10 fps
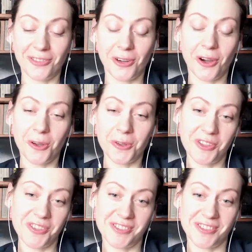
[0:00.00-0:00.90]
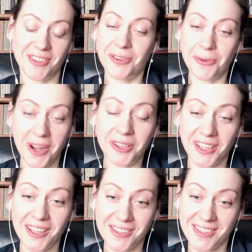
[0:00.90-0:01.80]
for all these great
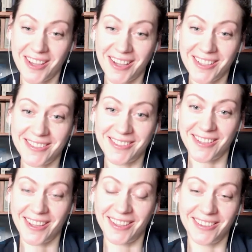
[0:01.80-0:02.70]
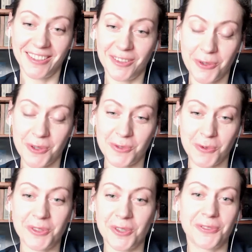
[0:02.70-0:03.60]
insights. And it was
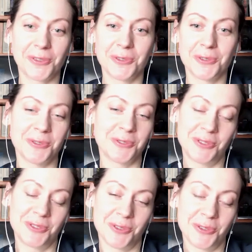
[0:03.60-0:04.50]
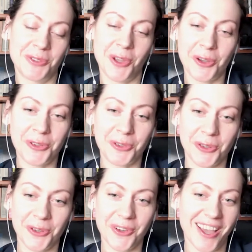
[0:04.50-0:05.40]
wonderful to talk to
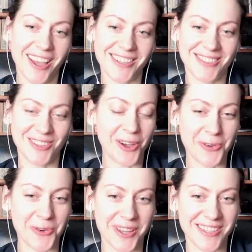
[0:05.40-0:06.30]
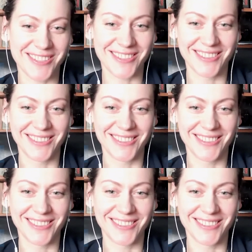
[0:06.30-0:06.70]
you as always.